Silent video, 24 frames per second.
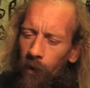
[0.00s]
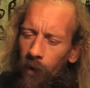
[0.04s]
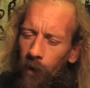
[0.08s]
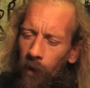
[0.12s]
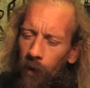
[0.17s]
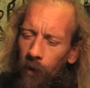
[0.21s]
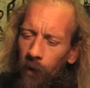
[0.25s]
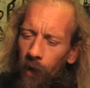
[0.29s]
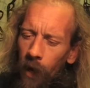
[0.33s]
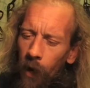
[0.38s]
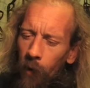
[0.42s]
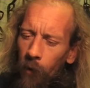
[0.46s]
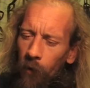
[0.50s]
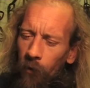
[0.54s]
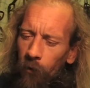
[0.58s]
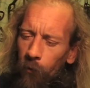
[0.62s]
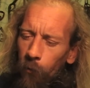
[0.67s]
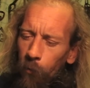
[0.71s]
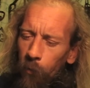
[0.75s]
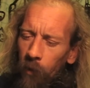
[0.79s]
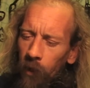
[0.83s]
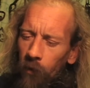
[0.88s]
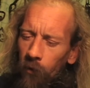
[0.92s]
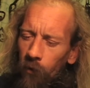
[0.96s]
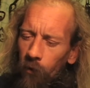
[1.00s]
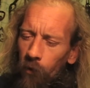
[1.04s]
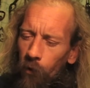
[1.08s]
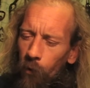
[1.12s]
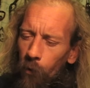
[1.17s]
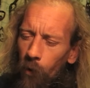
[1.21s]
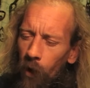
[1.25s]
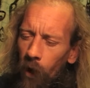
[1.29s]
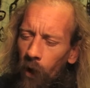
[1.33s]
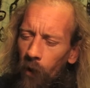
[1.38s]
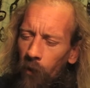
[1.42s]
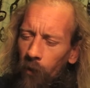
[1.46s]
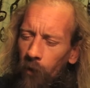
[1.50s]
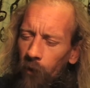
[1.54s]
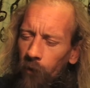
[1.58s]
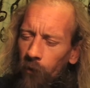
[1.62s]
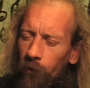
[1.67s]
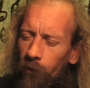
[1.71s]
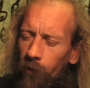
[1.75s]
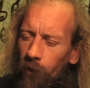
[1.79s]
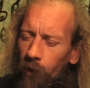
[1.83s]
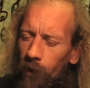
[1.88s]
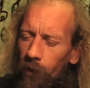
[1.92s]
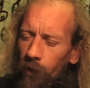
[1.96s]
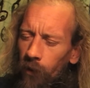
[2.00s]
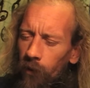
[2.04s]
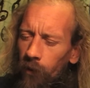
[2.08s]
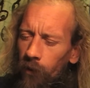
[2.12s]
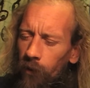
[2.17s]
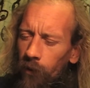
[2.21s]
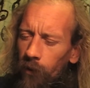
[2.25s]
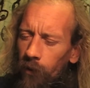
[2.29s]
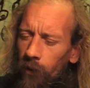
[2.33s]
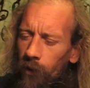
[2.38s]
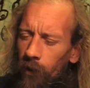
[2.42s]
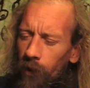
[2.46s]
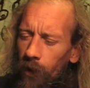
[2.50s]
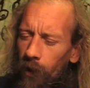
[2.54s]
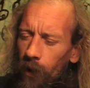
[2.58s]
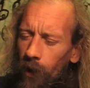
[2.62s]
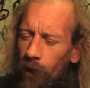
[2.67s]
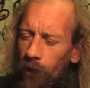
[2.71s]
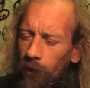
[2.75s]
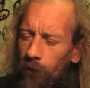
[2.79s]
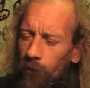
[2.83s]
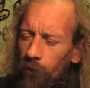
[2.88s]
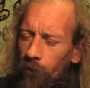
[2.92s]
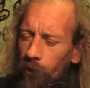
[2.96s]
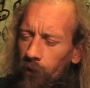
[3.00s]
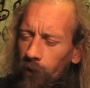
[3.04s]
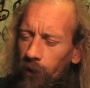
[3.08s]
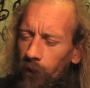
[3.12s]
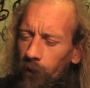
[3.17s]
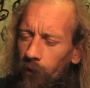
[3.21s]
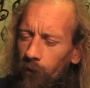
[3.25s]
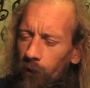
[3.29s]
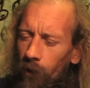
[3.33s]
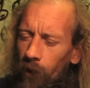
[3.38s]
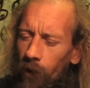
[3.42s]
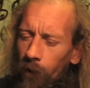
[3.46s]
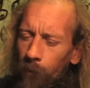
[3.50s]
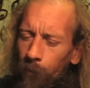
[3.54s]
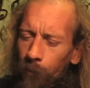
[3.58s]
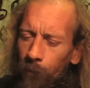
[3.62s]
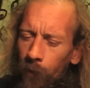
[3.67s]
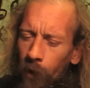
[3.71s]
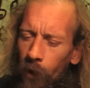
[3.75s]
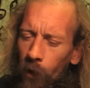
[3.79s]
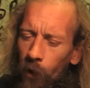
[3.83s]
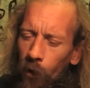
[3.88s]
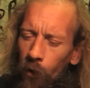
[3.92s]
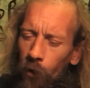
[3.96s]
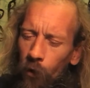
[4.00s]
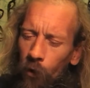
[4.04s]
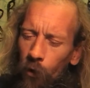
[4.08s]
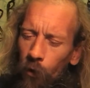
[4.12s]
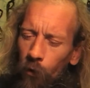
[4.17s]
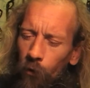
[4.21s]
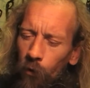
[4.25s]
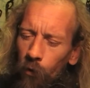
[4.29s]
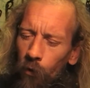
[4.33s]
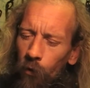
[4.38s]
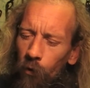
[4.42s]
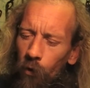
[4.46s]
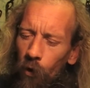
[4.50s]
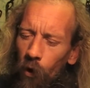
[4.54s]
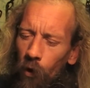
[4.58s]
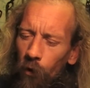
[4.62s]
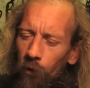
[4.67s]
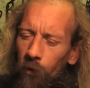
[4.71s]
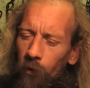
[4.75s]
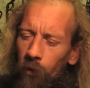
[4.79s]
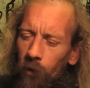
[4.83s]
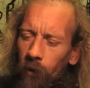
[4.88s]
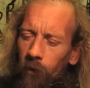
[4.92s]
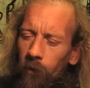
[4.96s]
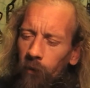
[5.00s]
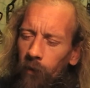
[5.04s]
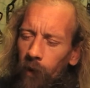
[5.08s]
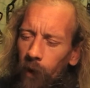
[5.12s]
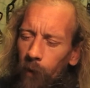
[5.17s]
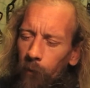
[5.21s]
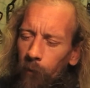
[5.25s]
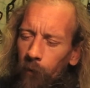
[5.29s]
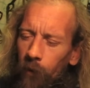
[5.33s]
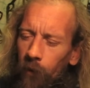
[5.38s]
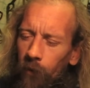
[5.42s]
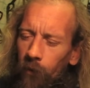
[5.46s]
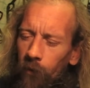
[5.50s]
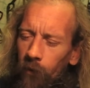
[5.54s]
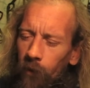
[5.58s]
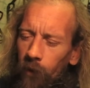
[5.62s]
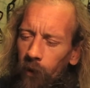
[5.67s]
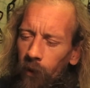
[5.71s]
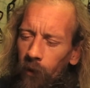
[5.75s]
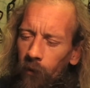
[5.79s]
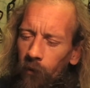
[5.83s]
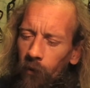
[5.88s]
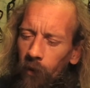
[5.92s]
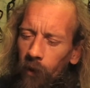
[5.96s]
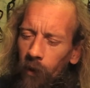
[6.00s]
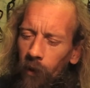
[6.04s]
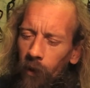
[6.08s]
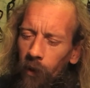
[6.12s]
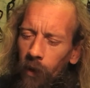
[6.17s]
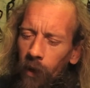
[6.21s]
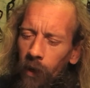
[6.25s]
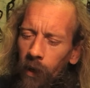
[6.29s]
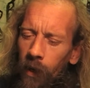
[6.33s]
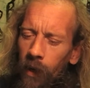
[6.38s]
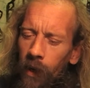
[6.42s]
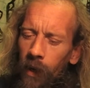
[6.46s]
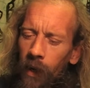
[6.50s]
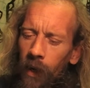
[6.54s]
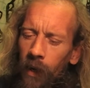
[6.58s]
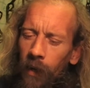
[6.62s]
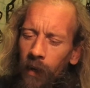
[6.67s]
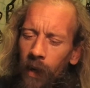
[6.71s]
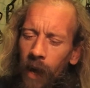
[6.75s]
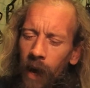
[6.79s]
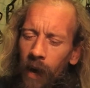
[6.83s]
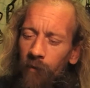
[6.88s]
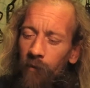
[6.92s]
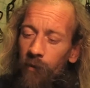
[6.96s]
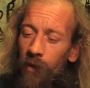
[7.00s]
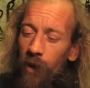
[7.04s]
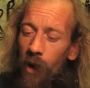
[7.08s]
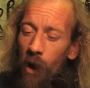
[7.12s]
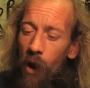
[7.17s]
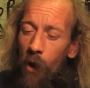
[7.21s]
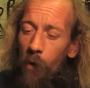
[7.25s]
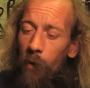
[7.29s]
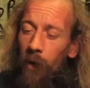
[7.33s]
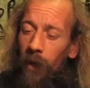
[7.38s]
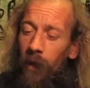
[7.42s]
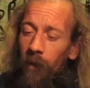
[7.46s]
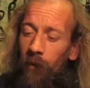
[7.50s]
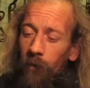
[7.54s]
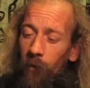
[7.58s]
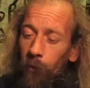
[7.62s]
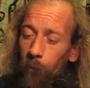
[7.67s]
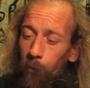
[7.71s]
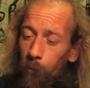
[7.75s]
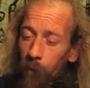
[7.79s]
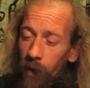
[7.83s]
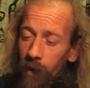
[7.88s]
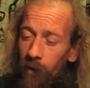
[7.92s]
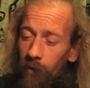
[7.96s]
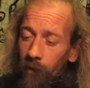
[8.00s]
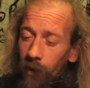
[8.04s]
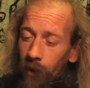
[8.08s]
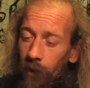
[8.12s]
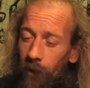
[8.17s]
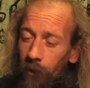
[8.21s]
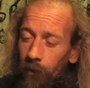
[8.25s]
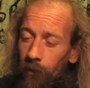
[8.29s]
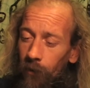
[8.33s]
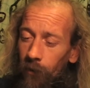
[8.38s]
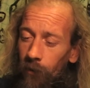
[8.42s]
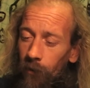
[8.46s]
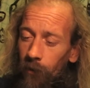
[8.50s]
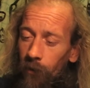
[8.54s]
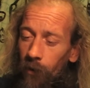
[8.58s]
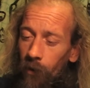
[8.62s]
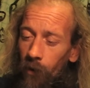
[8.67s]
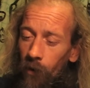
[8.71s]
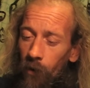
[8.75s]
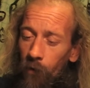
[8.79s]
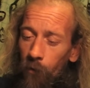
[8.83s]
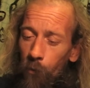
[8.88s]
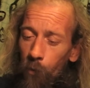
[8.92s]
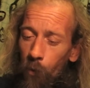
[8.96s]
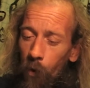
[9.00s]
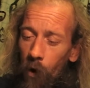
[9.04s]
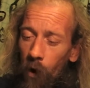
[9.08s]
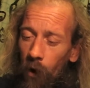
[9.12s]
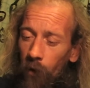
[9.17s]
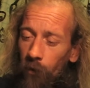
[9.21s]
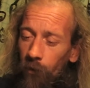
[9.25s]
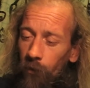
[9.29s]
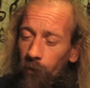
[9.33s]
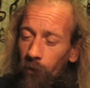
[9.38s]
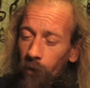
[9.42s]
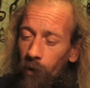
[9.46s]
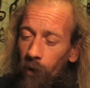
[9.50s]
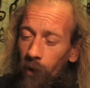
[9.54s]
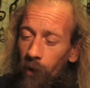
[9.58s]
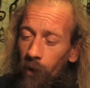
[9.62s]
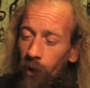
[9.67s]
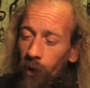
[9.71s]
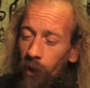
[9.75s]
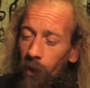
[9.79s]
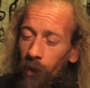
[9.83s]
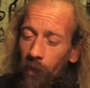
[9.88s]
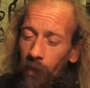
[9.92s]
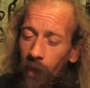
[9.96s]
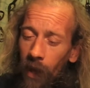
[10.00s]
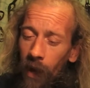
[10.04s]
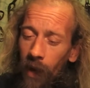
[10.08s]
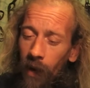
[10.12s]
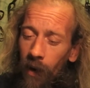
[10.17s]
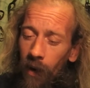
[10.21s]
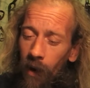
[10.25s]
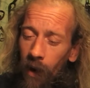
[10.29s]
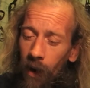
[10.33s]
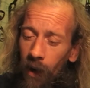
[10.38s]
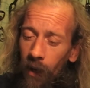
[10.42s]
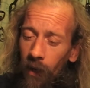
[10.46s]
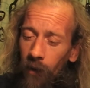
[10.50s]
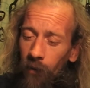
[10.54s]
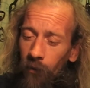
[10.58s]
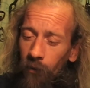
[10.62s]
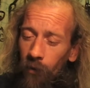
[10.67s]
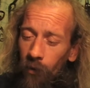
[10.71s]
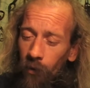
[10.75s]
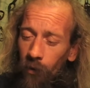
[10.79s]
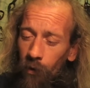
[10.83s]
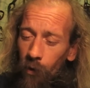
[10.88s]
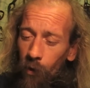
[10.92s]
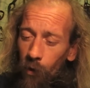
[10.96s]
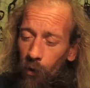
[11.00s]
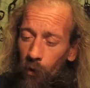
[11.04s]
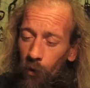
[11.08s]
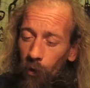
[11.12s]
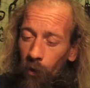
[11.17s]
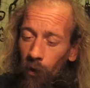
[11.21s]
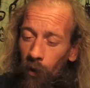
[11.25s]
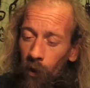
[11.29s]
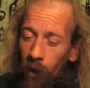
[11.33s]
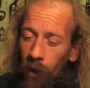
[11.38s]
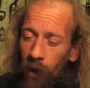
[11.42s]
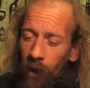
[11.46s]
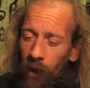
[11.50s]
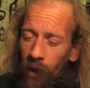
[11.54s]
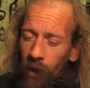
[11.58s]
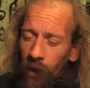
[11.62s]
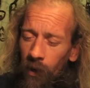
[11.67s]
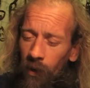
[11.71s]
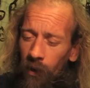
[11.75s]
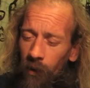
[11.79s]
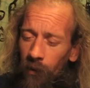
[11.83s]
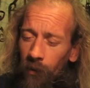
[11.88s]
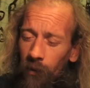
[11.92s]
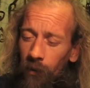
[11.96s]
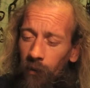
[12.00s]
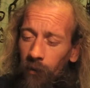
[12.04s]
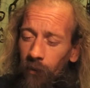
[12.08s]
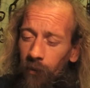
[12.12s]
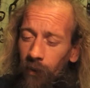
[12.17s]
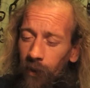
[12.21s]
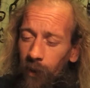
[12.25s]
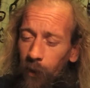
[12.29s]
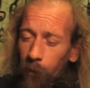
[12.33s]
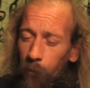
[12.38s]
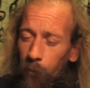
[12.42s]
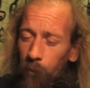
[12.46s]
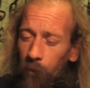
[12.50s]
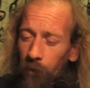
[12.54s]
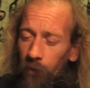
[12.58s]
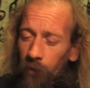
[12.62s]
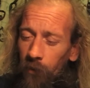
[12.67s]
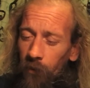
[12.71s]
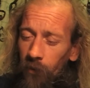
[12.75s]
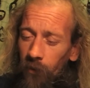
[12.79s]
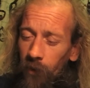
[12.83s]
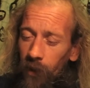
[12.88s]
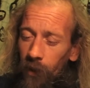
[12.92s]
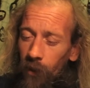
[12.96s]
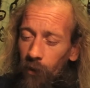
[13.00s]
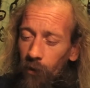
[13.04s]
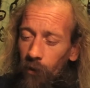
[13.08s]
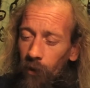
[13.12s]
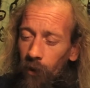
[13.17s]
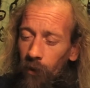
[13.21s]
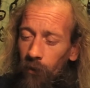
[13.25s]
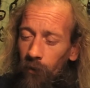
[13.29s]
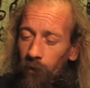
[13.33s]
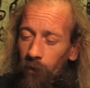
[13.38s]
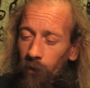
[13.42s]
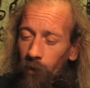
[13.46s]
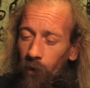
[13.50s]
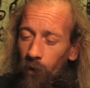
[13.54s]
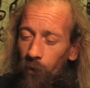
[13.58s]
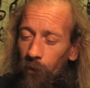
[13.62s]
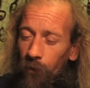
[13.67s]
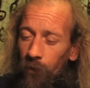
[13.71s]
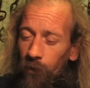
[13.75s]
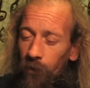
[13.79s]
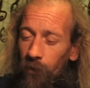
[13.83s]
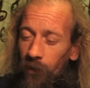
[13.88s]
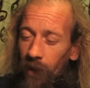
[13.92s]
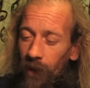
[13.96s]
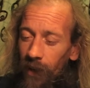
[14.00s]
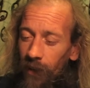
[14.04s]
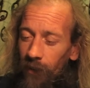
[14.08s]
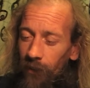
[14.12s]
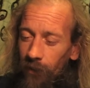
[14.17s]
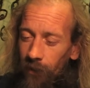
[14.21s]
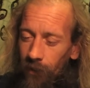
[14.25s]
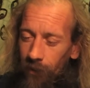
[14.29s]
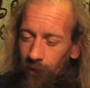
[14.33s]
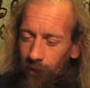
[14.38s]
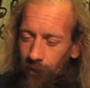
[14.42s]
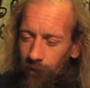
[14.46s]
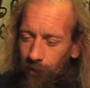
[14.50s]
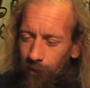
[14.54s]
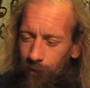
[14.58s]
And now I speak to you others in Thyatira, who do not accept this teaching, and have no experience of what they like to call the deep secrets of Satan.